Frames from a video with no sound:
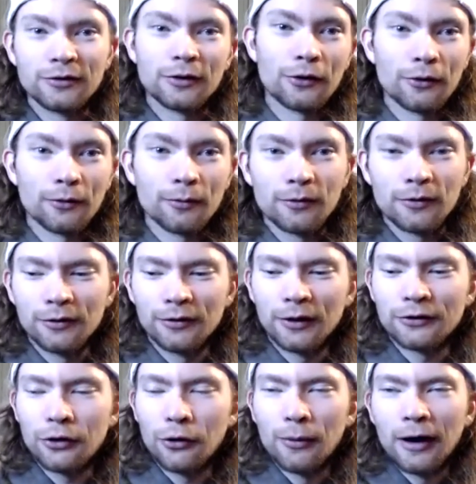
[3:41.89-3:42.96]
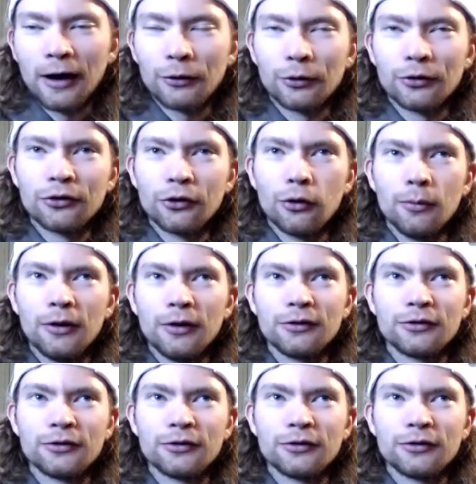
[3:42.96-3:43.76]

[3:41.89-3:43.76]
So let's go backwards a little bit.